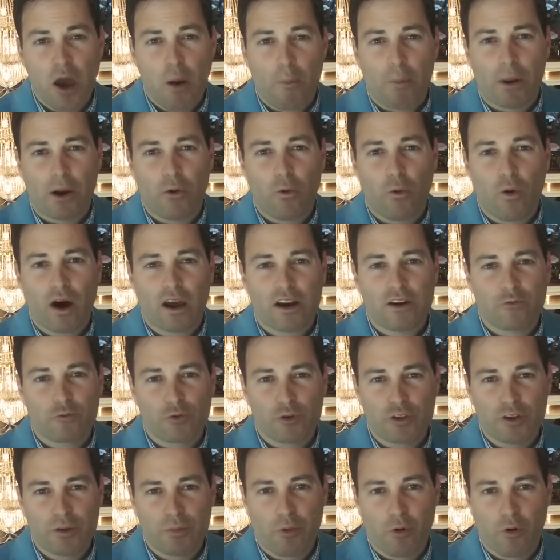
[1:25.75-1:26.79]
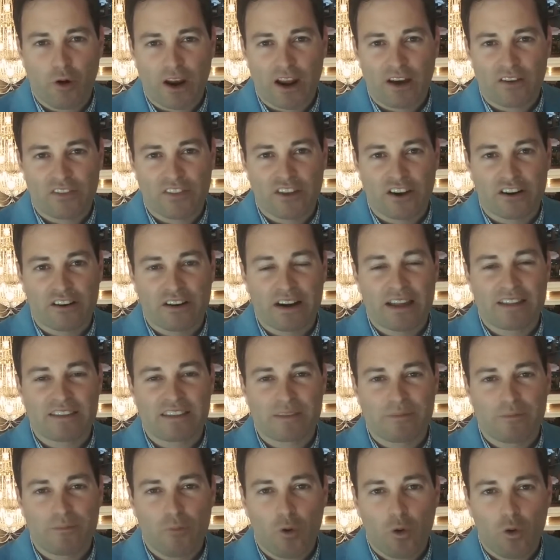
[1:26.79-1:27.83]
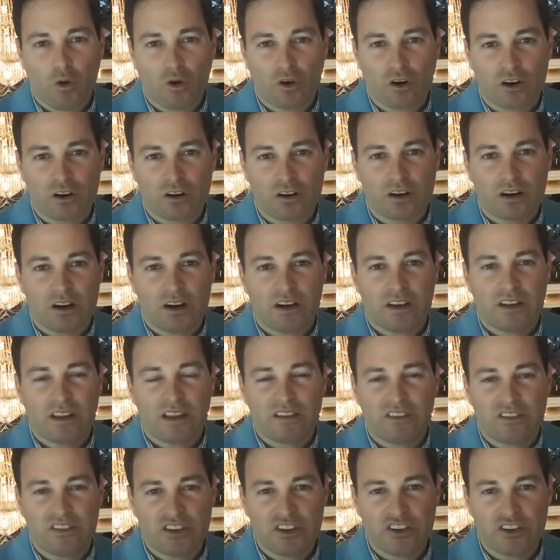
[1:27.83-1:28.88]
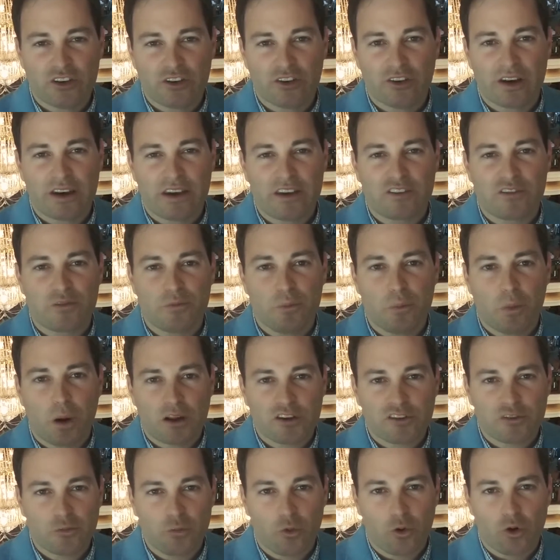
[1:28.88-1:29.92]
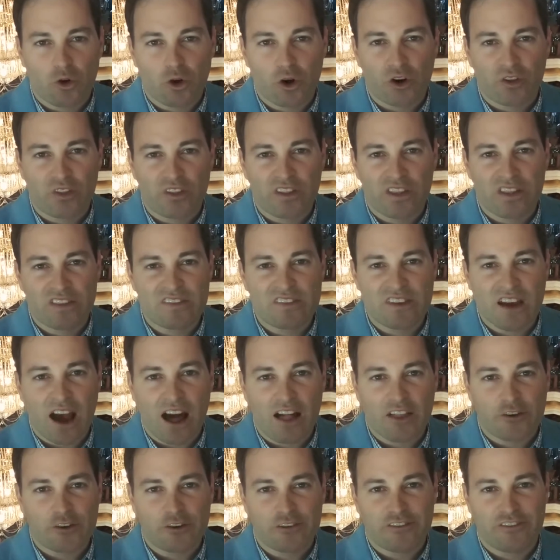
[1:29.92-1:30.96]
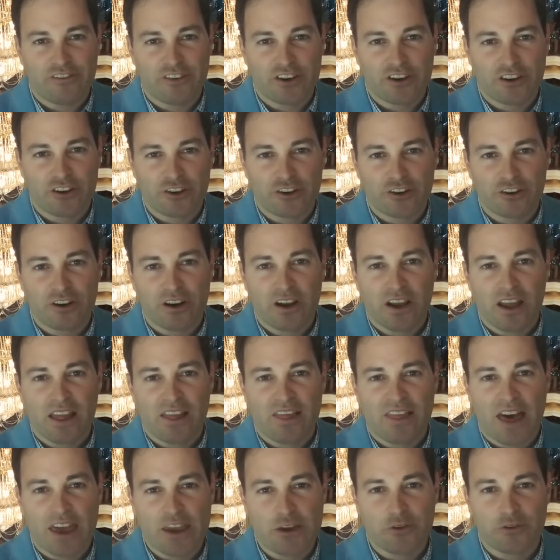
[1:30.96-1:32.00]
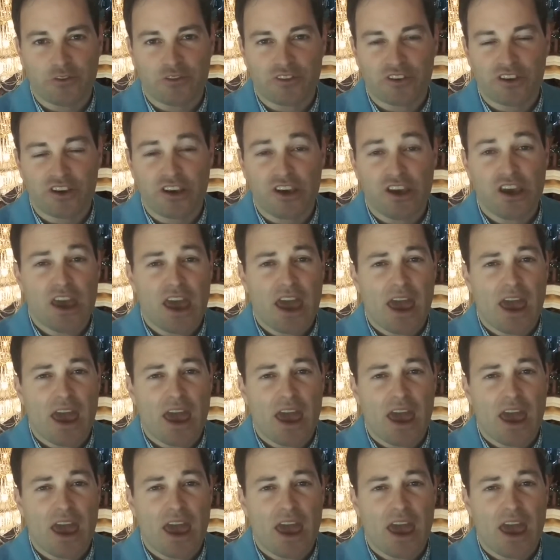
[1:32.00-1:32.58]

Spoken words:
but I want to really point out there, the deal is much more than the dollar figure that you see.